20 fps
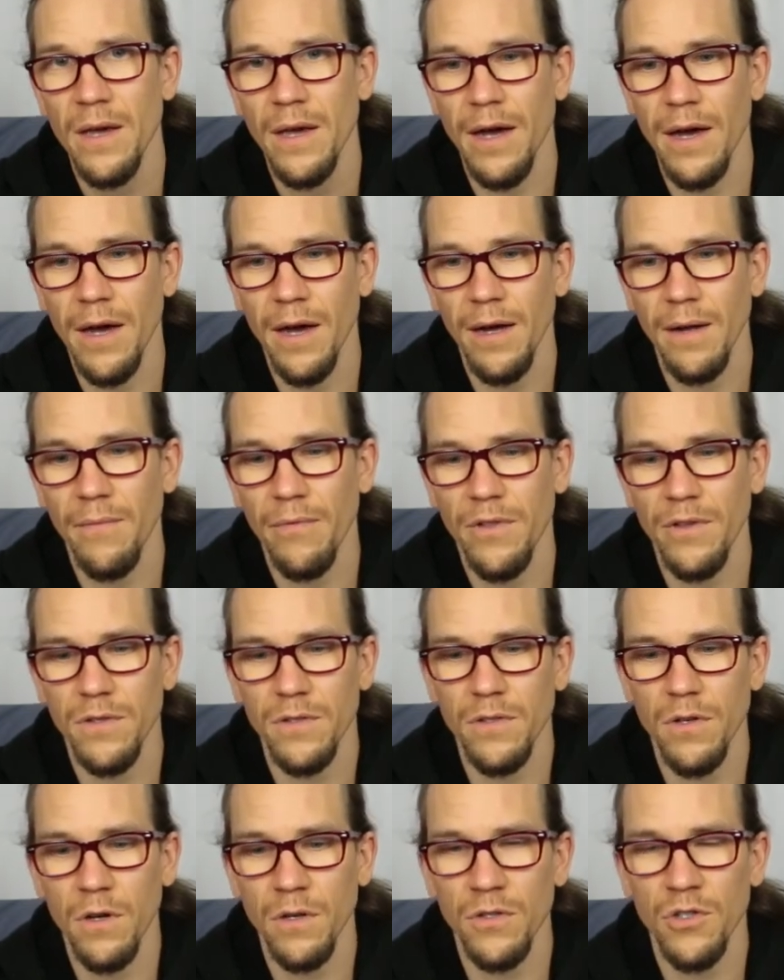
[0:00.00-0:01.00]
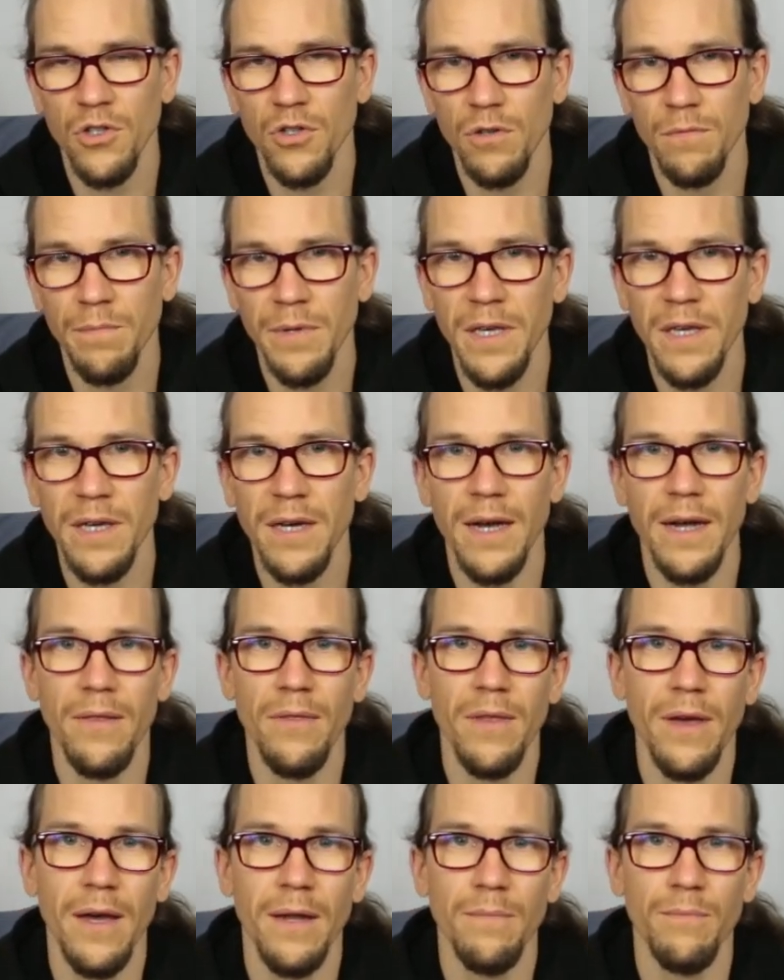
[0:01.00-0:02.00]
the songs should be,
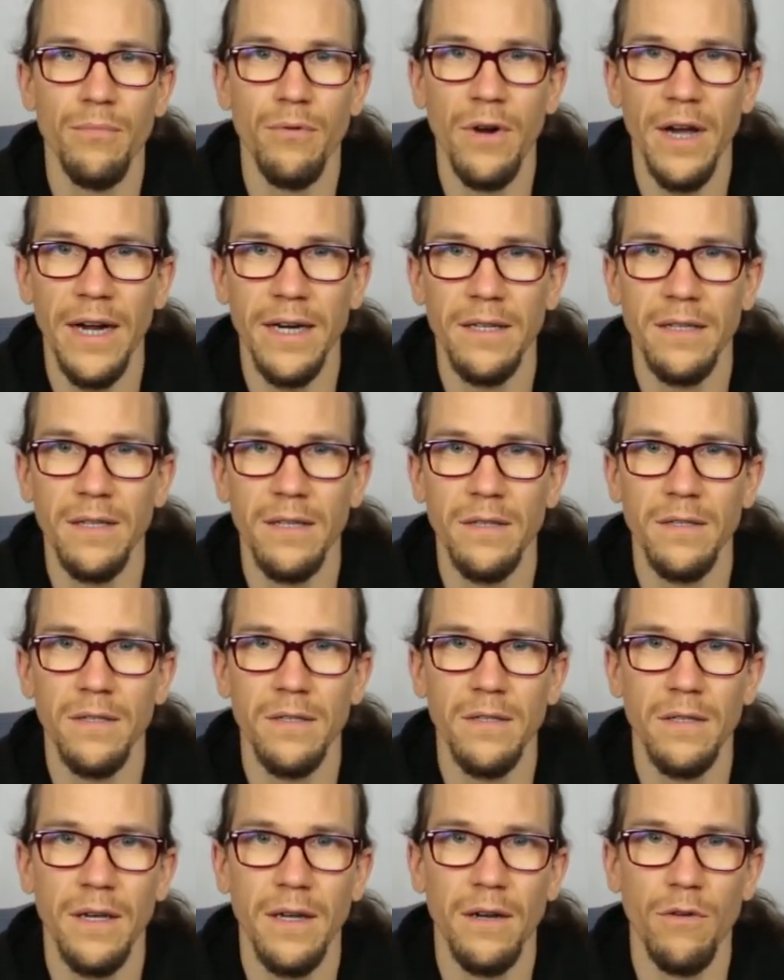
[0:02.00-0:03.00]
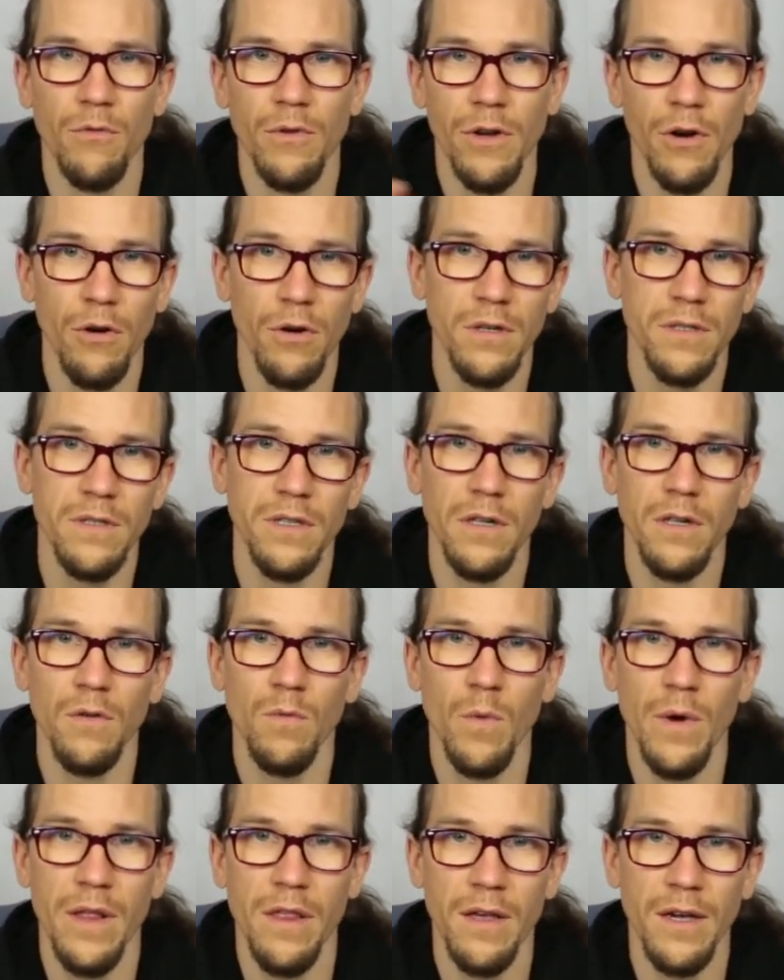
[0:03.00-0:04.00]
and then practice at a rehearsal
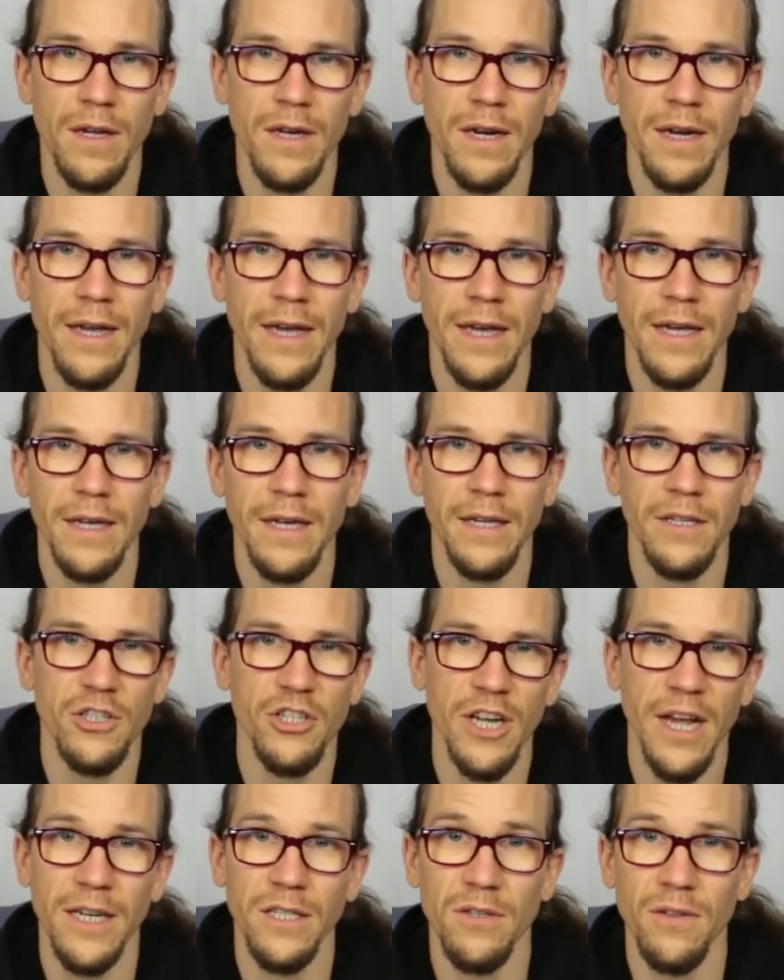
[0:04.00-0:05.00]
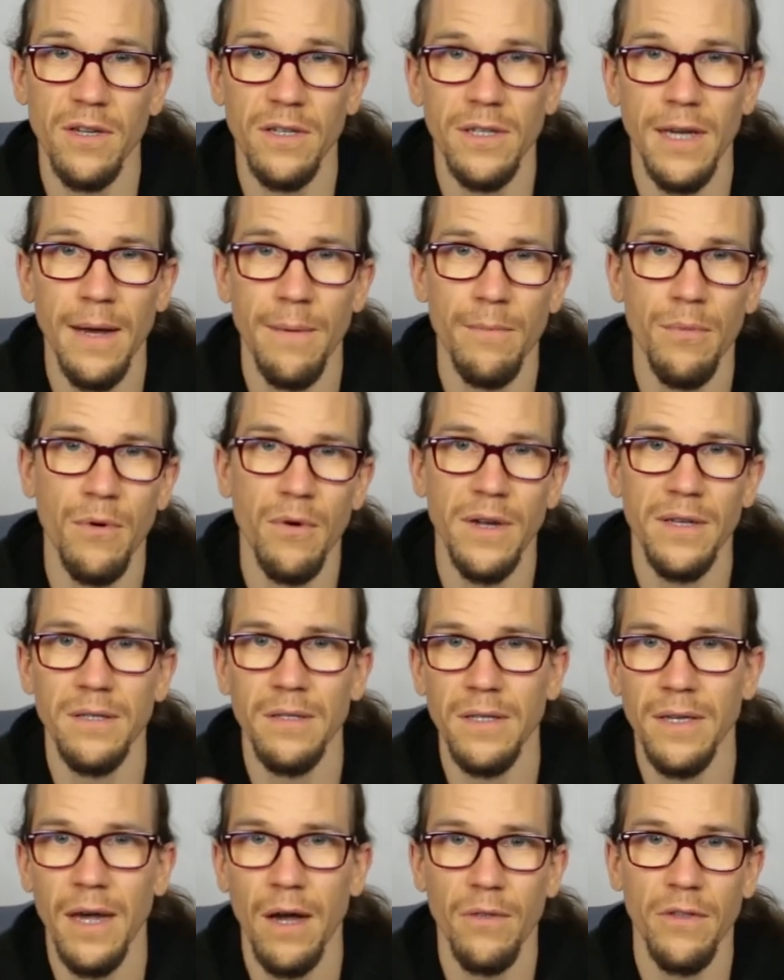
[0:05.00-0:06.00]
with a click and change the tempo and
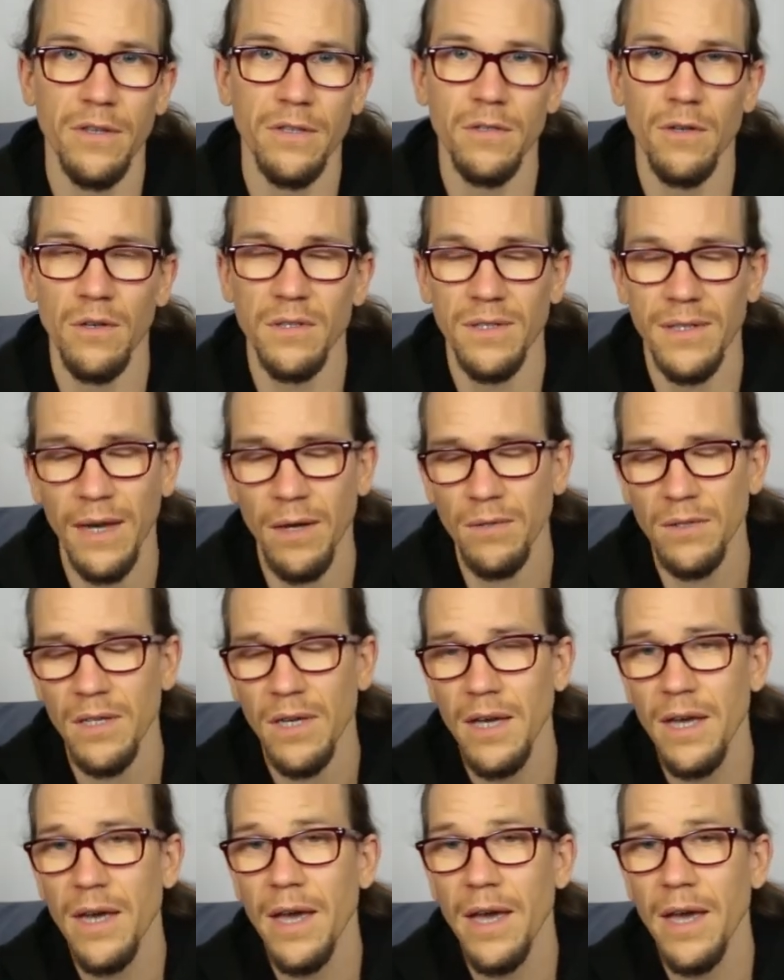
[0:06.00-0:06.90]
see how the song sounds.